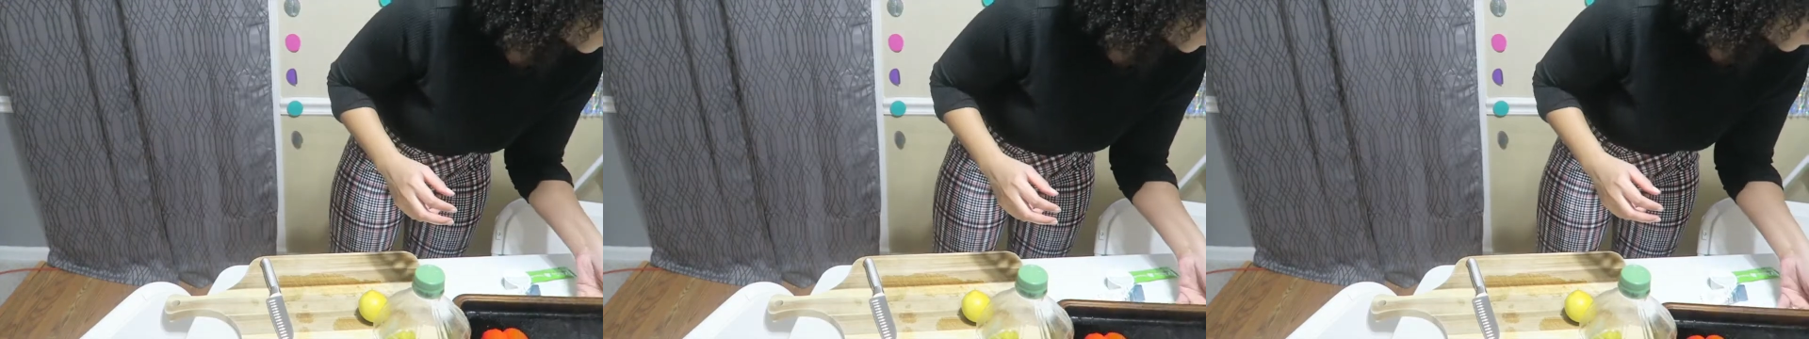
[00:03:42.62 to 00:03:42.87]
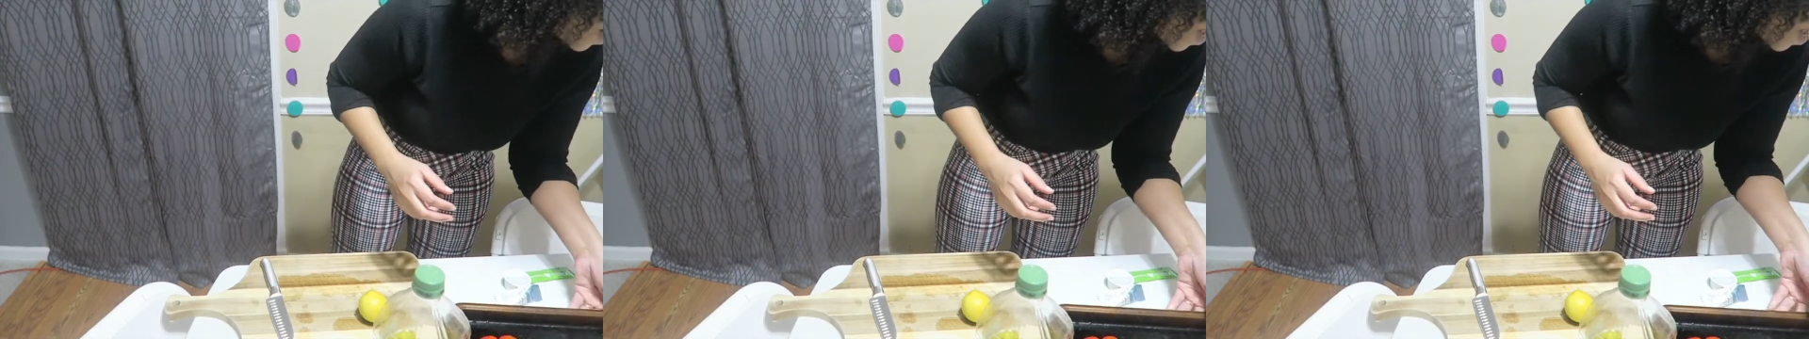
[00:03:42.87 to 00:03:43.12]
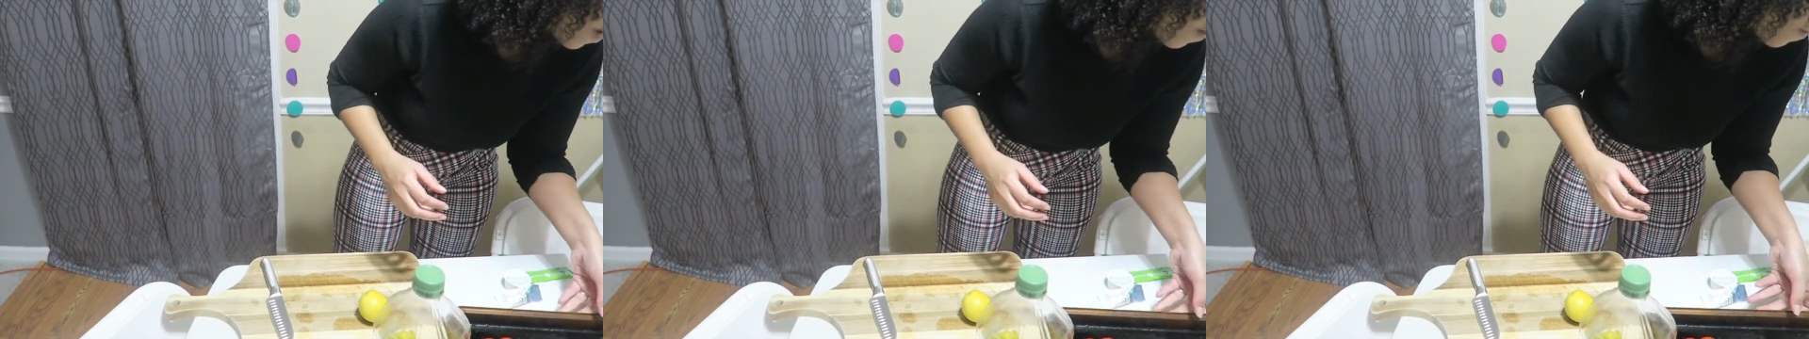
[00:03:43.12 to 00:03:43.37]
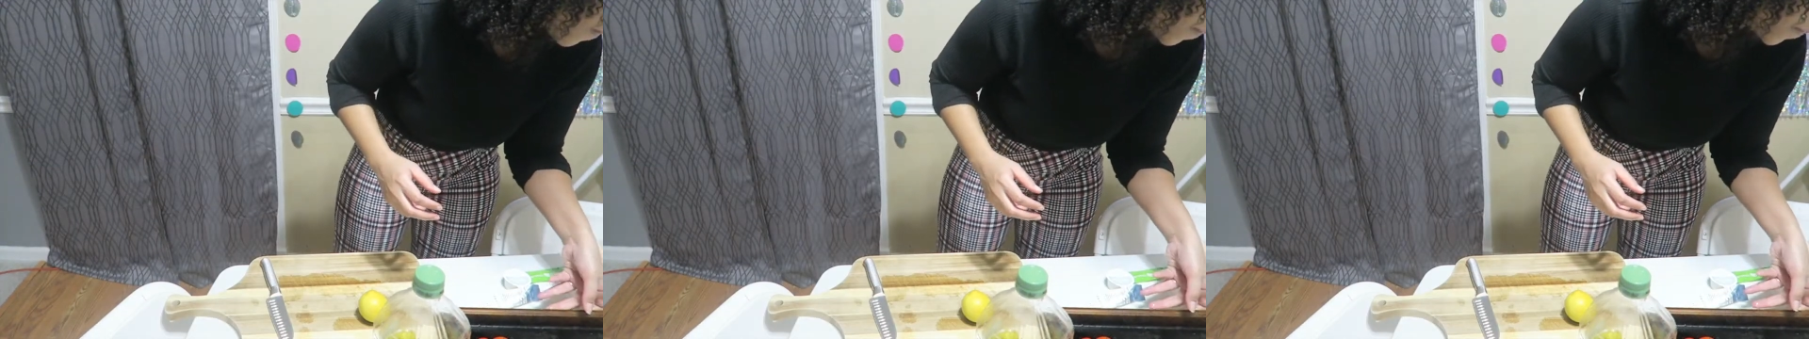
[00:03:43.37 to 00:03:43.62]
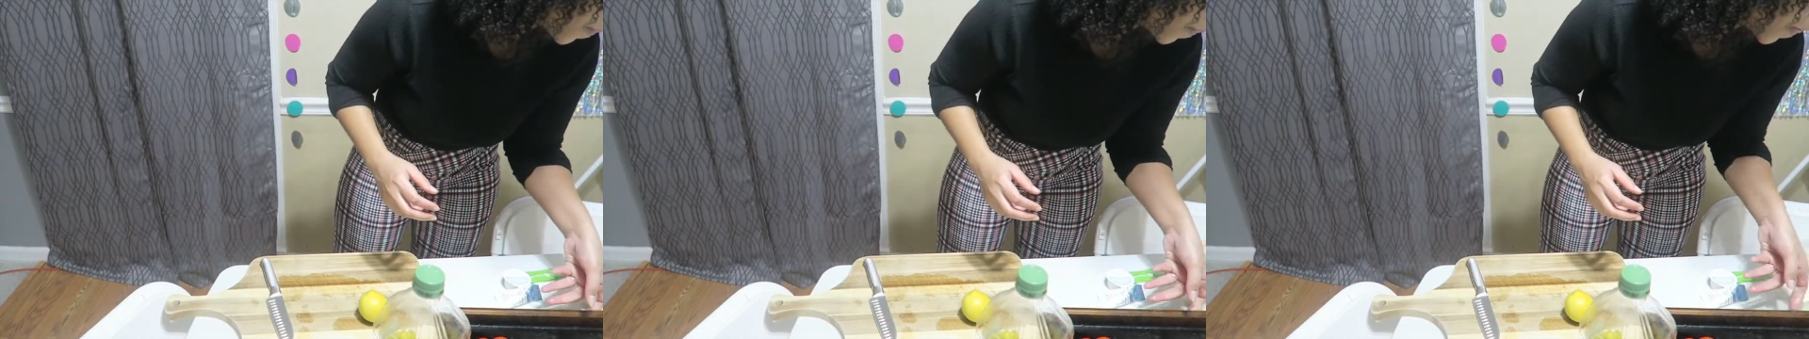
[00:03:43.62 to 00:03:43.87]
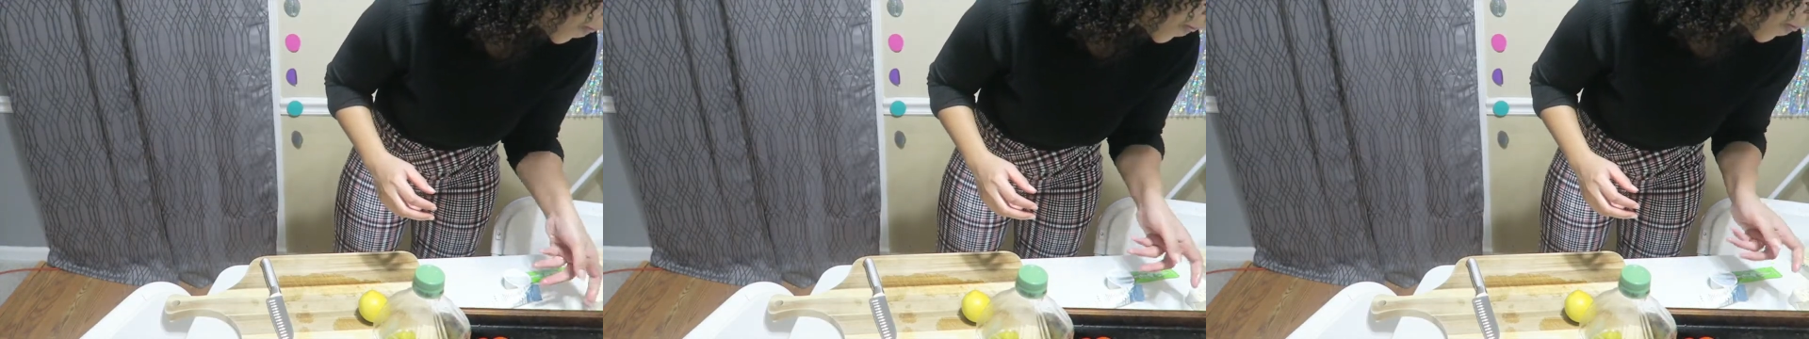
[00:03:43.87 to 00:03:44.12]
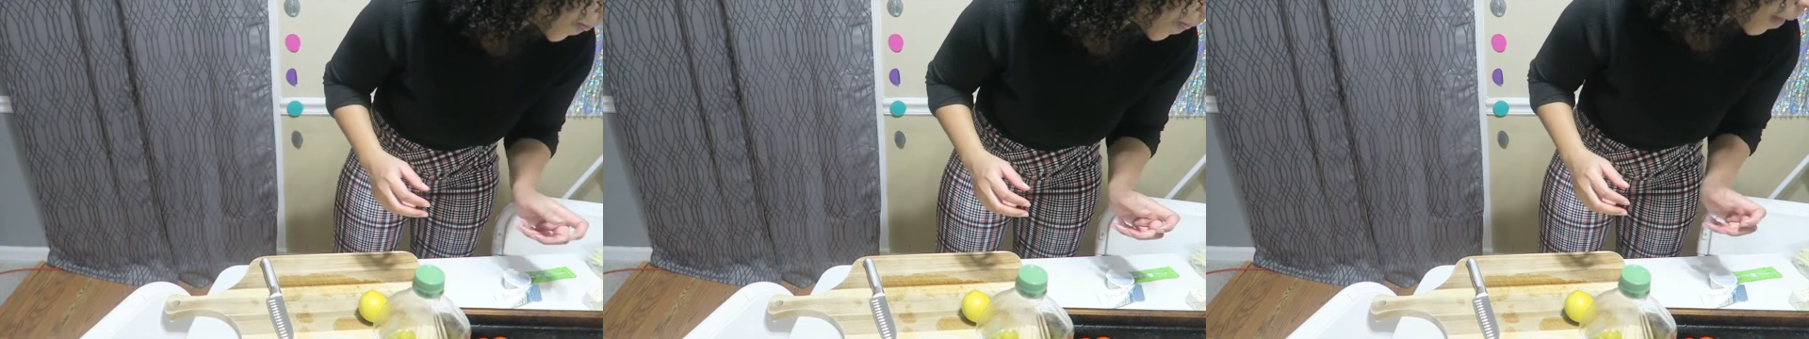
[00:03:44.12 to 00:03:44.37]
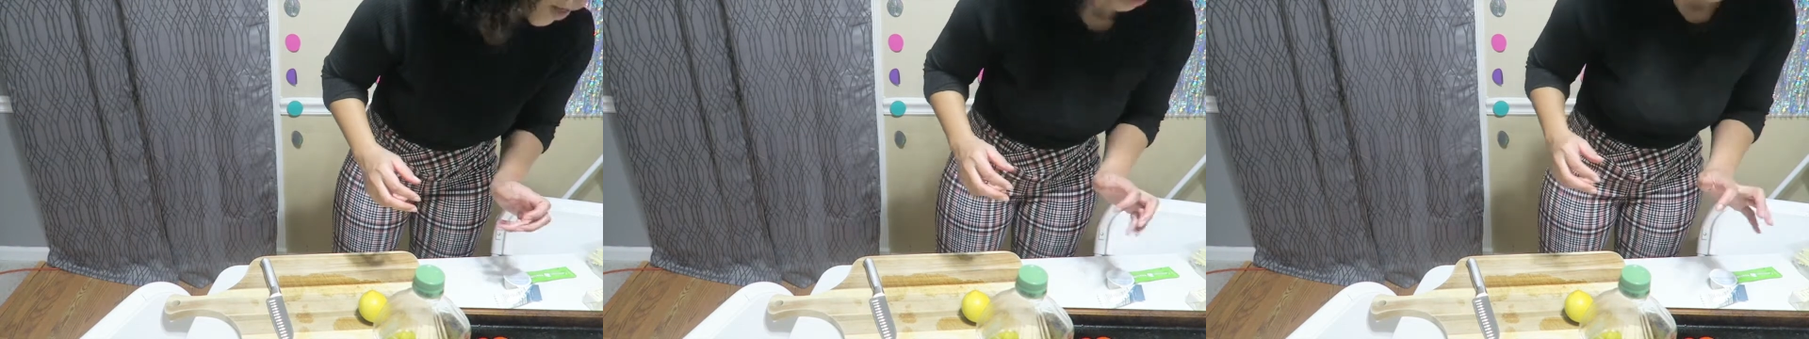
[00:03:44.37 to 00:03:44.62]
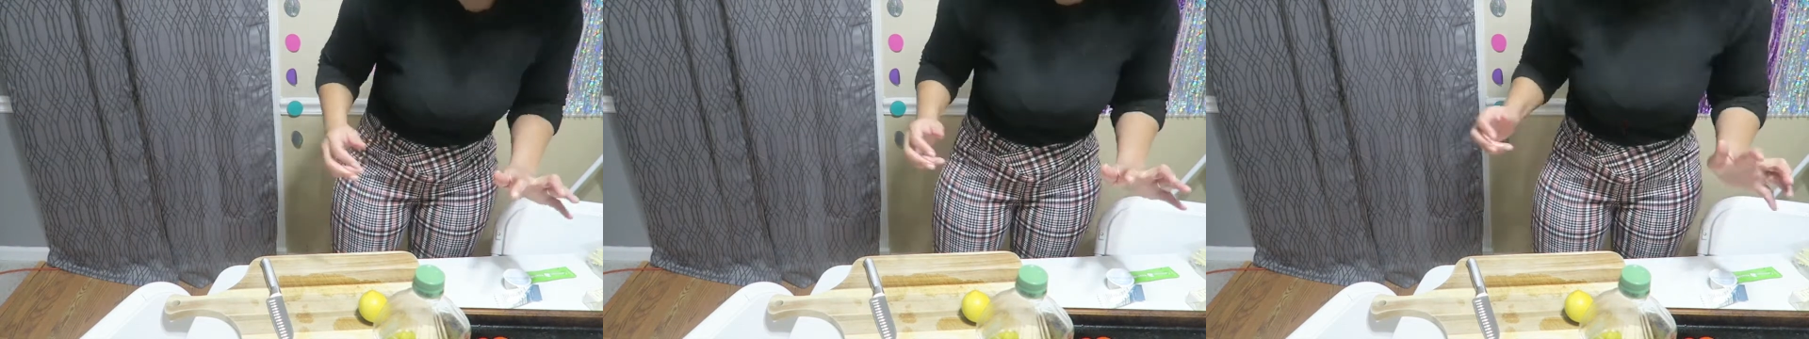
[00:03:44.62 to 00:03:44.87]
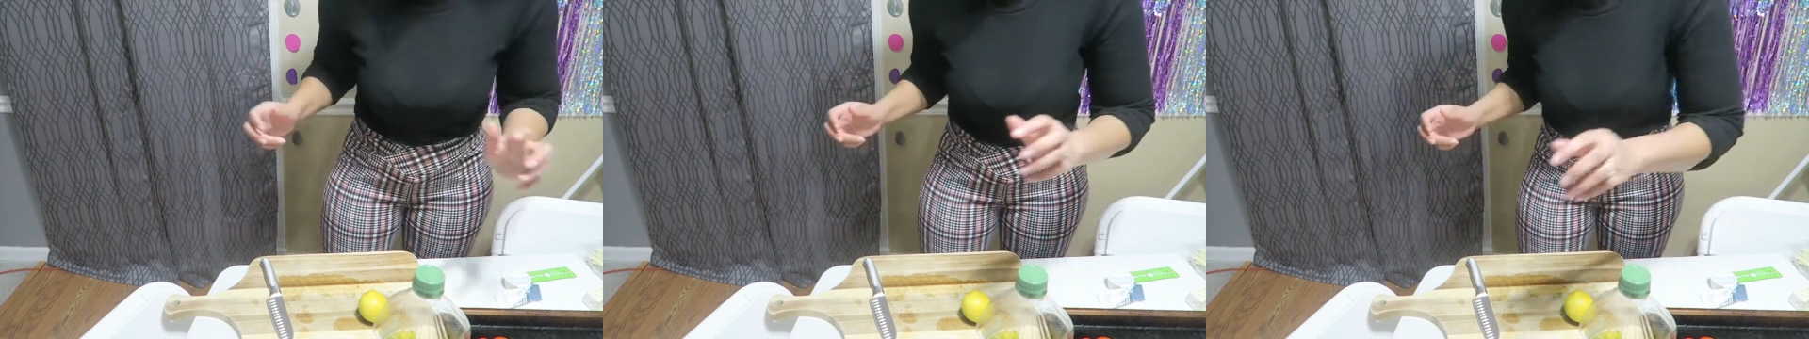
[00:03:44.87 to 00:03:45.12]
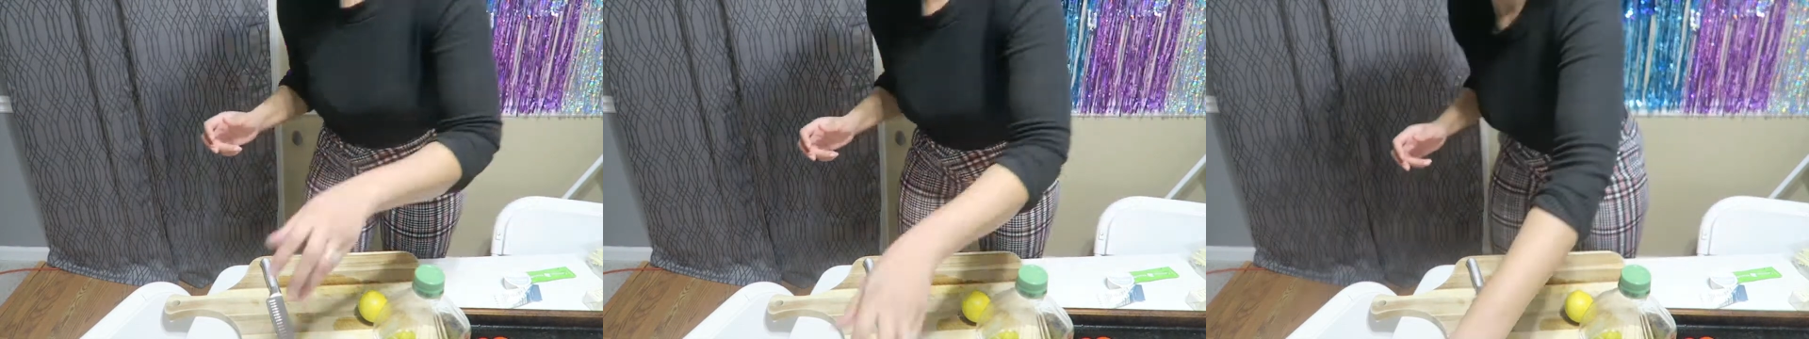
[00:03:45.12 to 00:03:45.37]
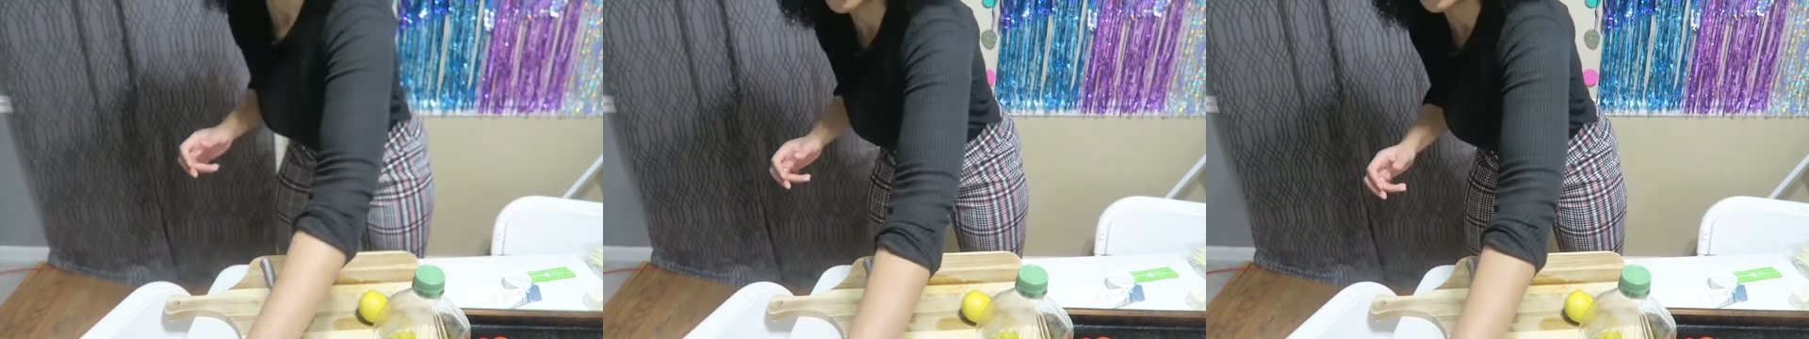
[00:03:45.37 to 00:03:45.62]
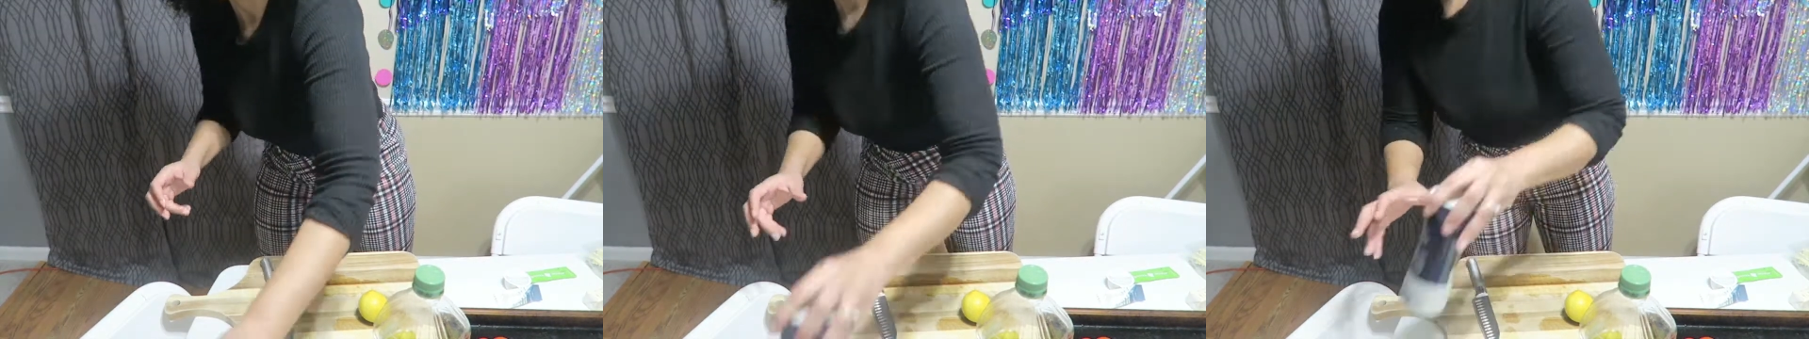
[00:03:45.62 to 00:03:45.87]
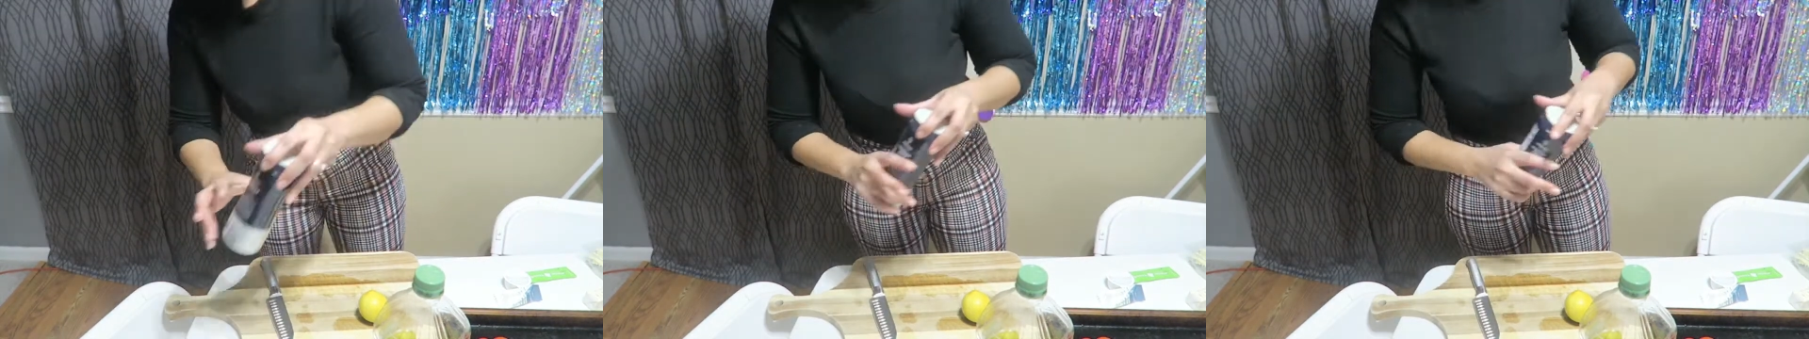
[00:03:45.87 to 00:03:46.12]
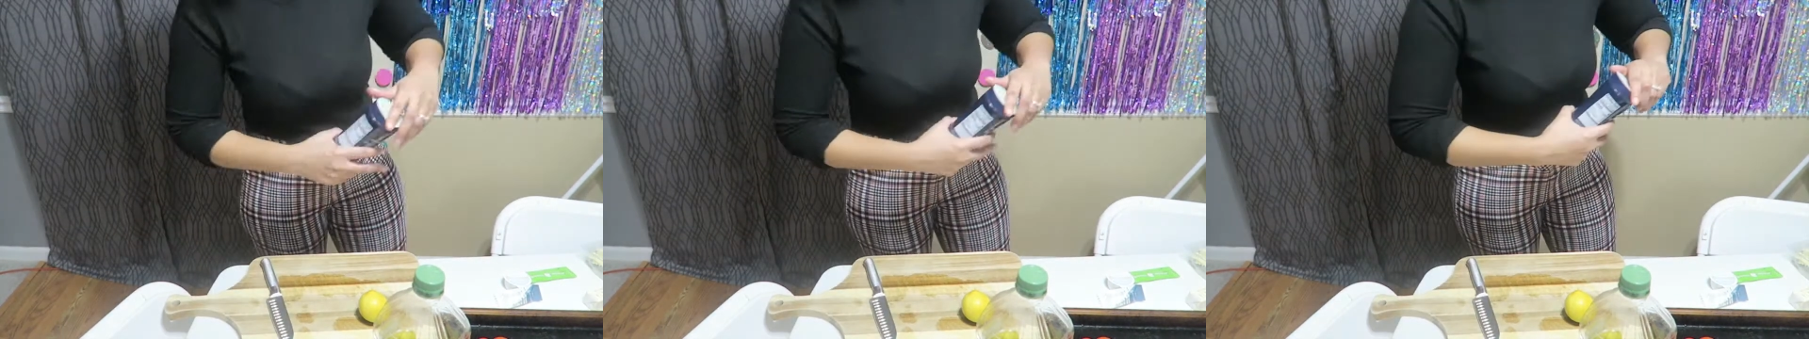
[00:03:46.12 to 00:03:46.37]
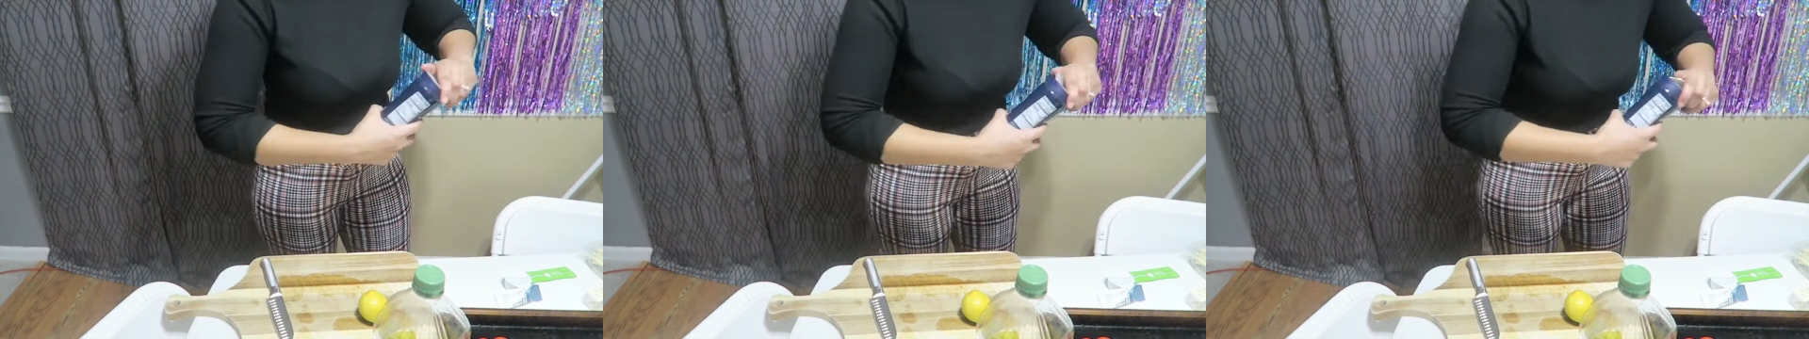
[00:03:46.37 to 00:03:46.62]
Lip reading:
Nobody's mouth can be seen.